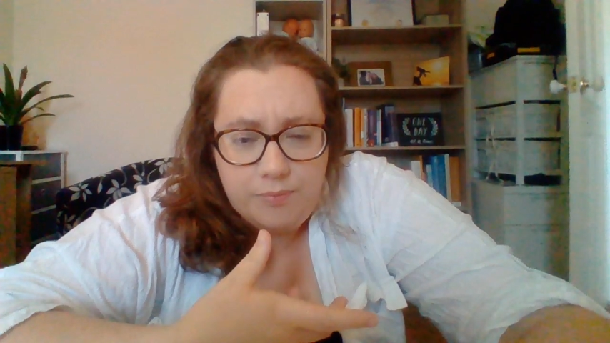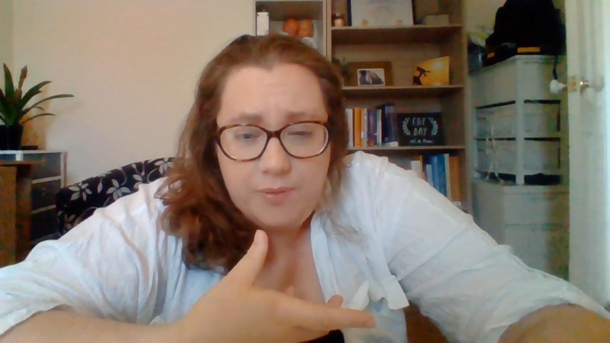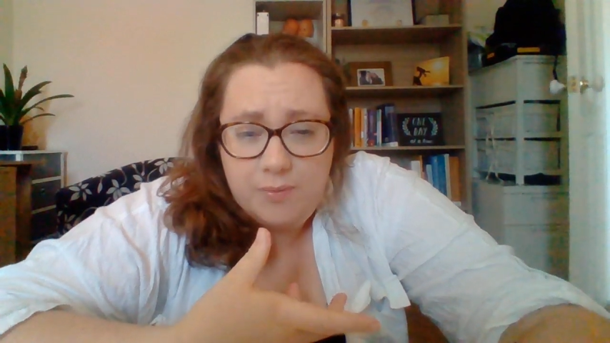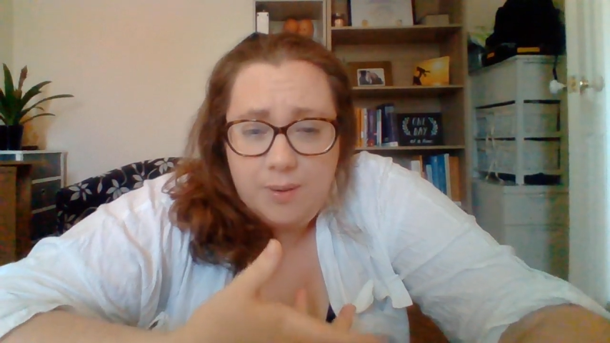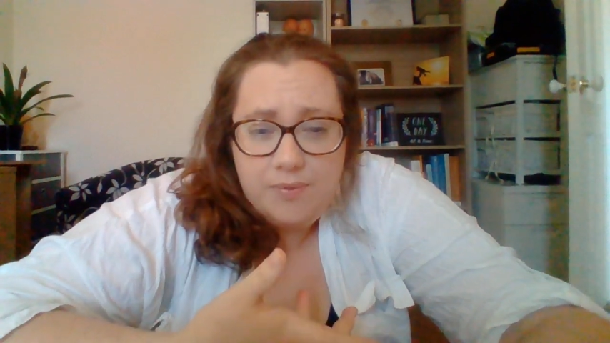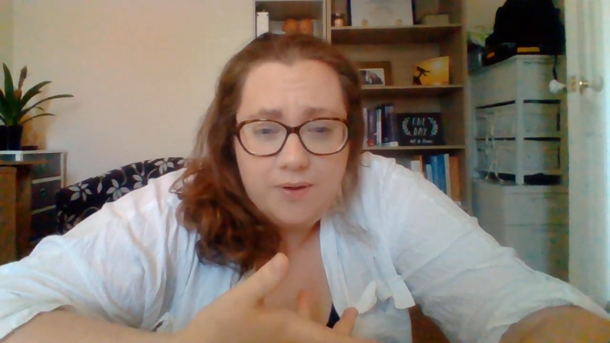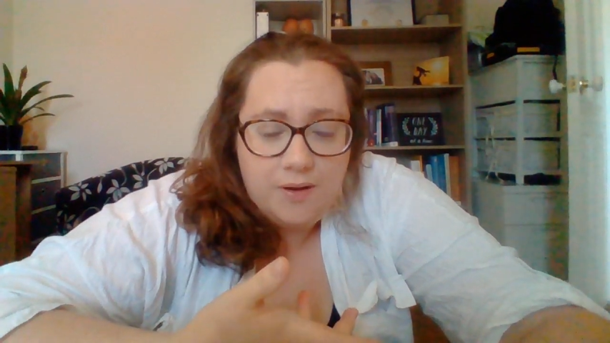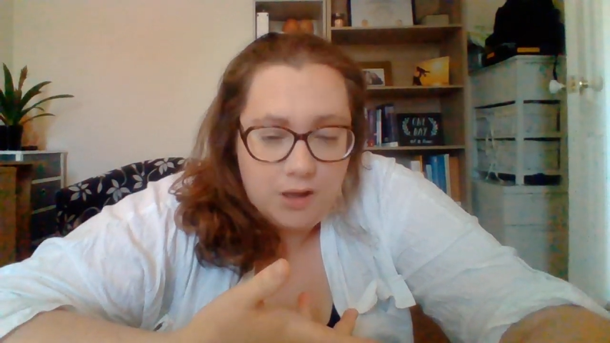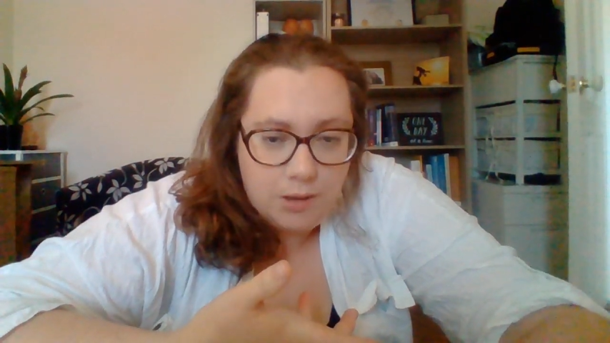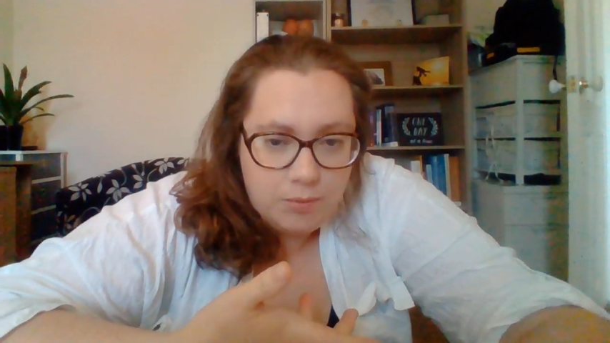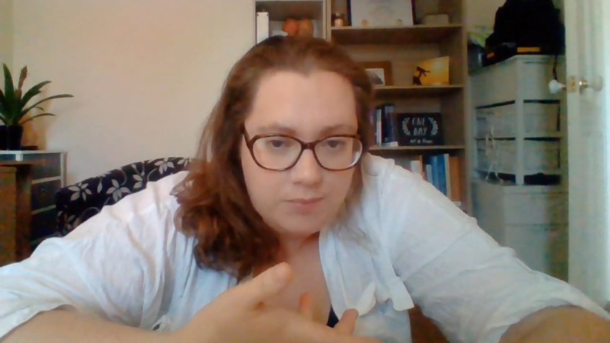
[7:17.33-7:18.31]
sometimes it can
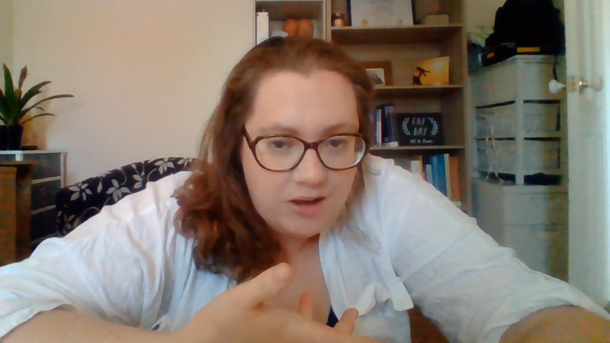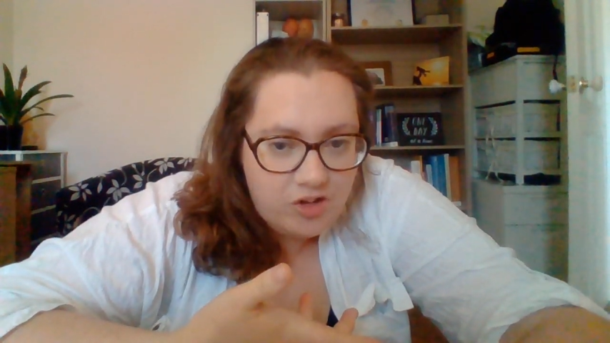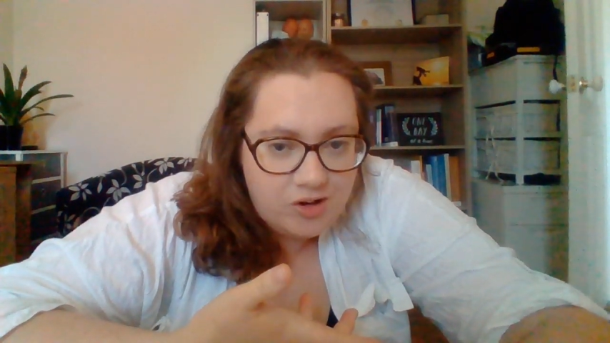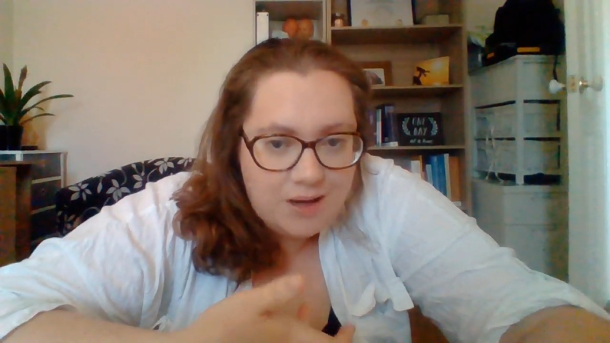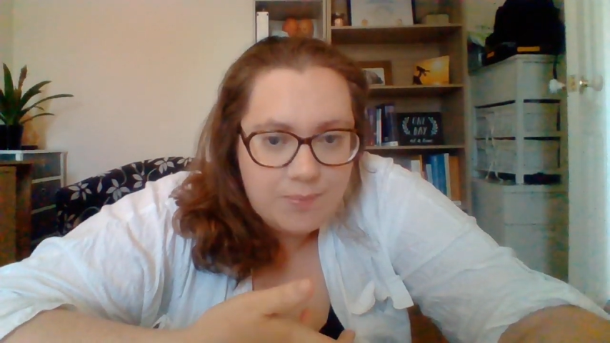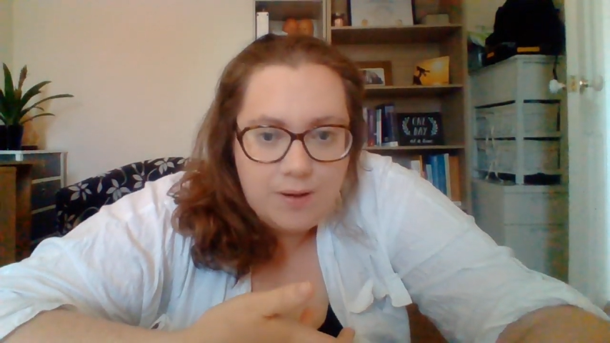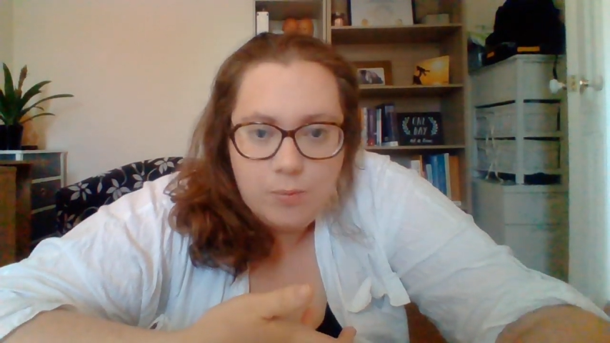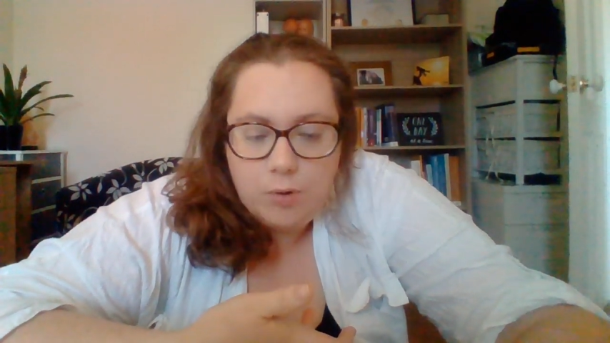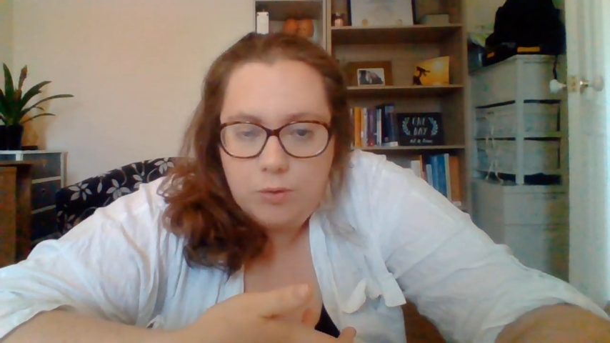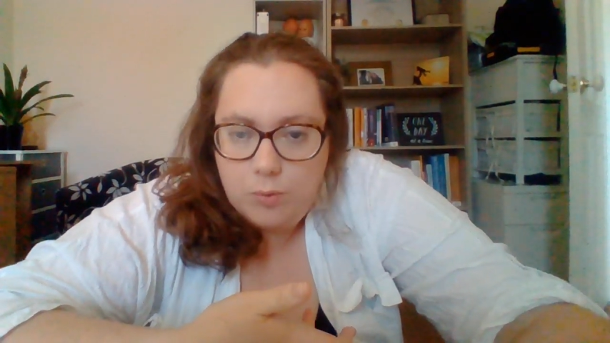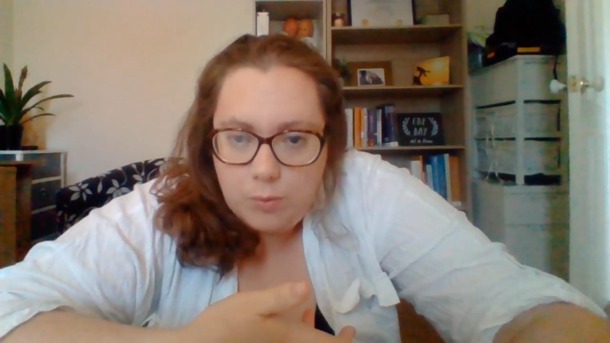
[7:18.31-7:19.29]
help immediately, but it
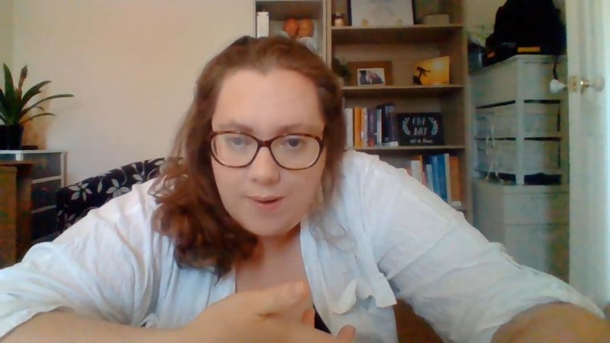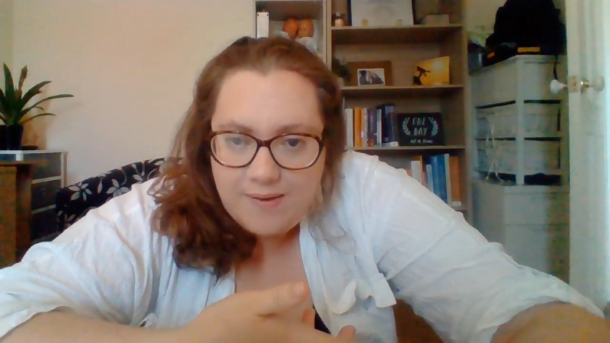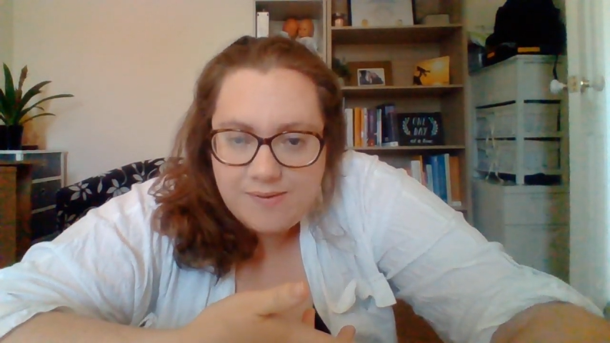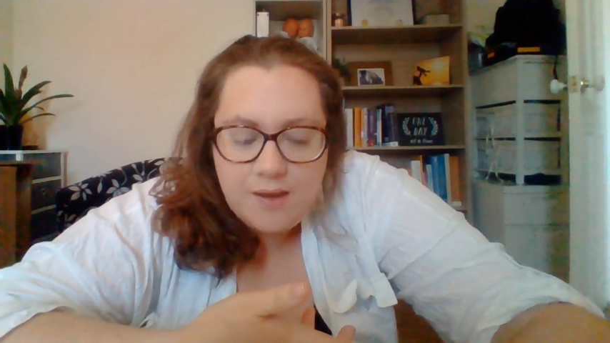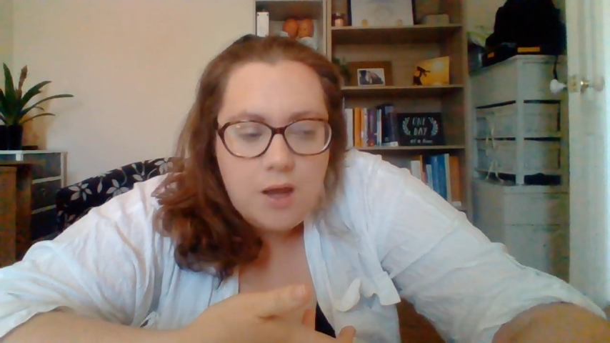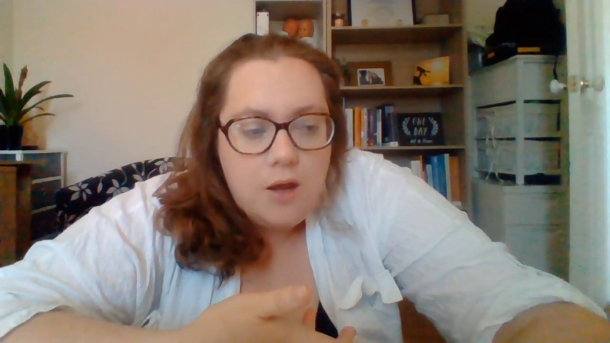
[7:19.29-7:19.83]
won't always.